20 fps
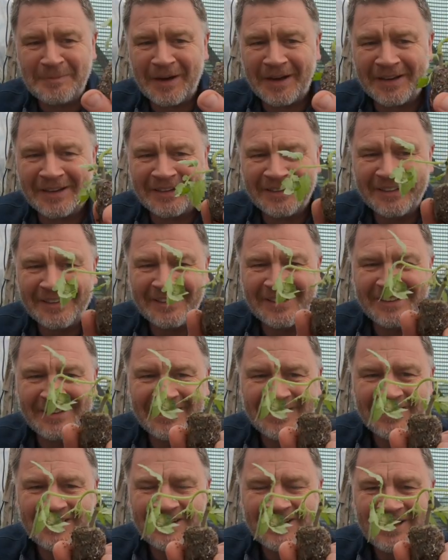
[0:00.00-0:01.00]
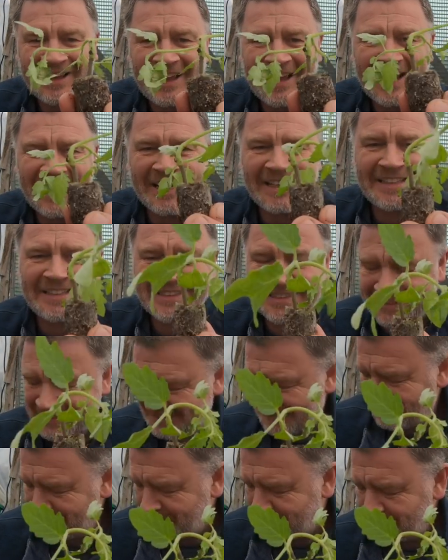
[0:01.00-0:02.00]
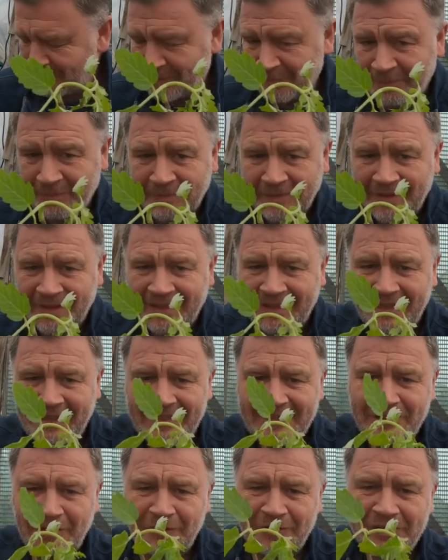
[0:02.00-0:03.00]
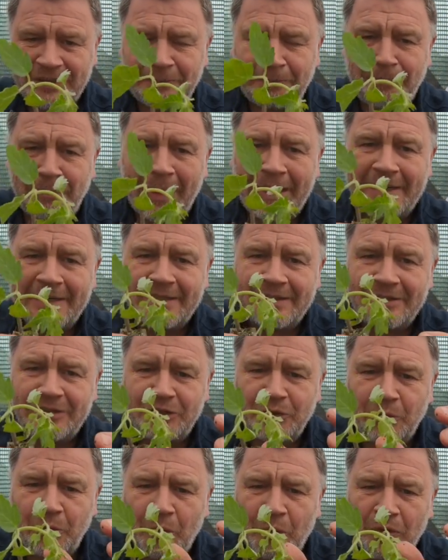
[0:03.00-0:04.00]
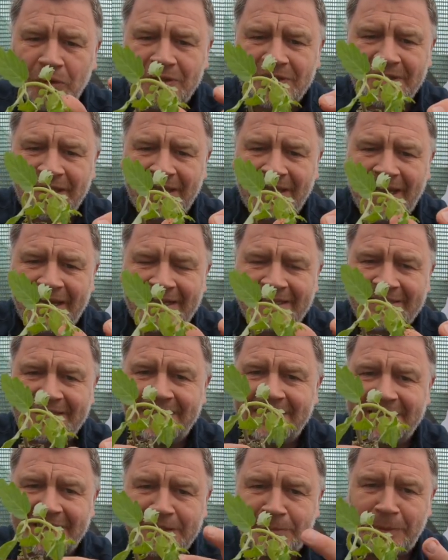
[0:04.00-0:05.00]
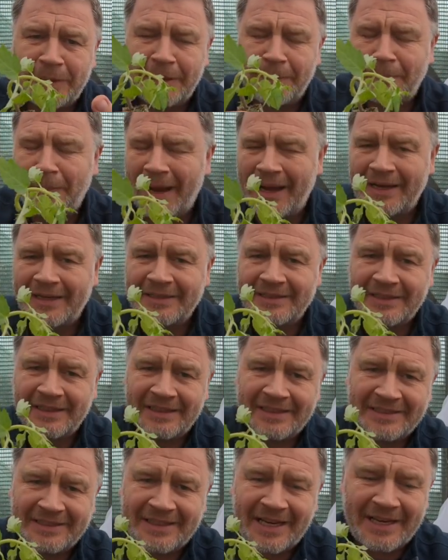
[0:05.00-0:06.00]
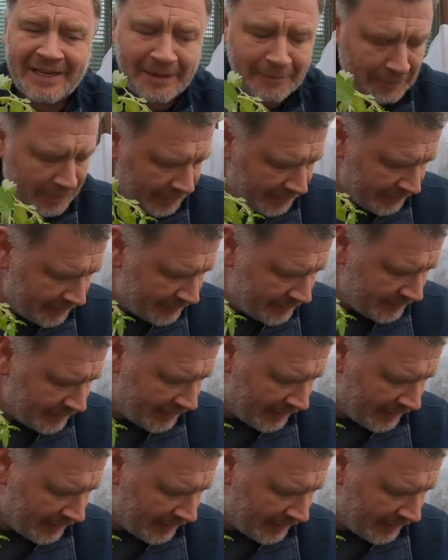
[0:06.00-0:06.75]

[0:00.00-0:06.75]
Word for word: man, it's obviously bent towards the light since it's been packed and sent to me,